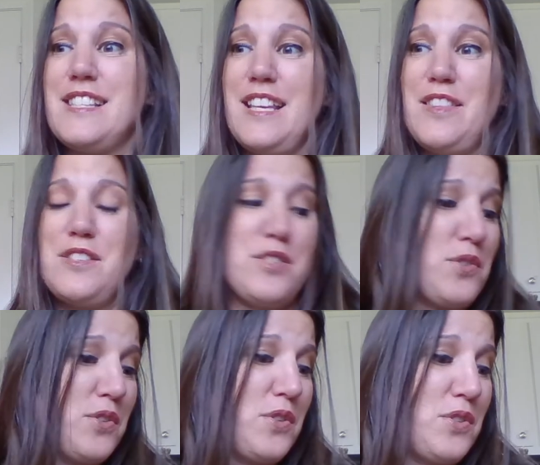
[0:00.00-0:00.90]
See
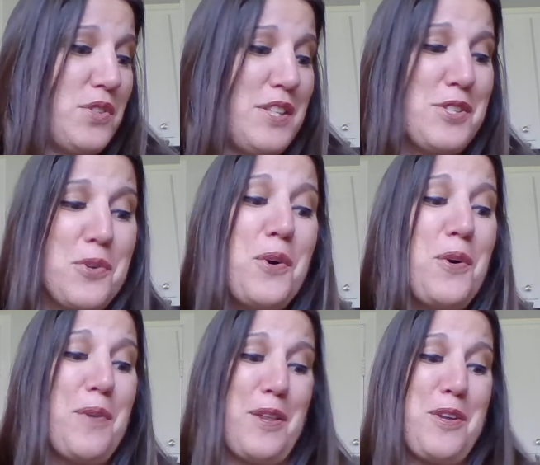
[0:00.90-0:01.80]
the.
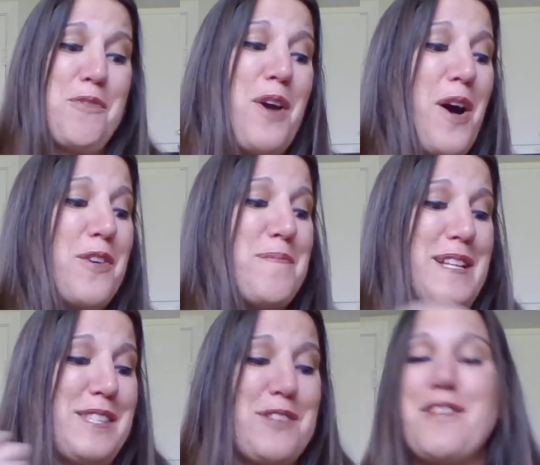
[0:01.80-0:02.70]
Over the road
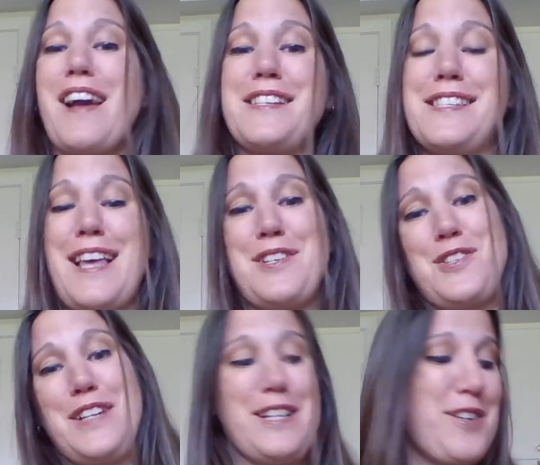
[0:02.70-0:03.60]
meets the rec center, it